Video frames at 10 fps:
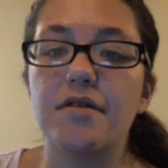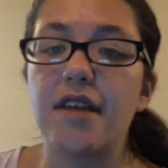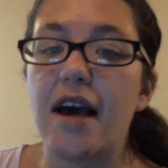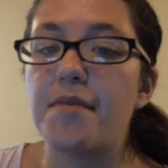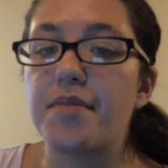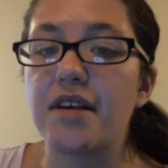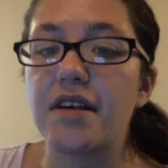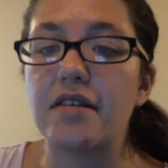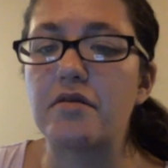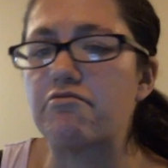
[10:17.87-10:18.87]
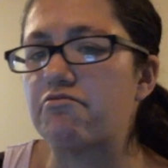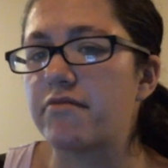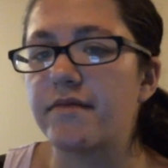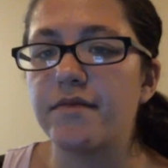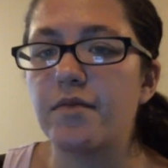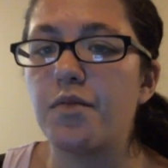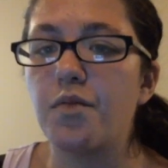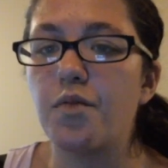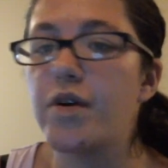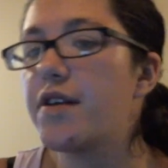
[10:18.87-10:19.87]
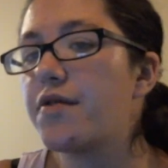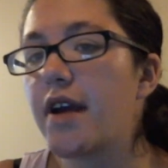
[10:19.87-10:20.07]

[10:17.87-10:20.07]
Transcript: that being, we don't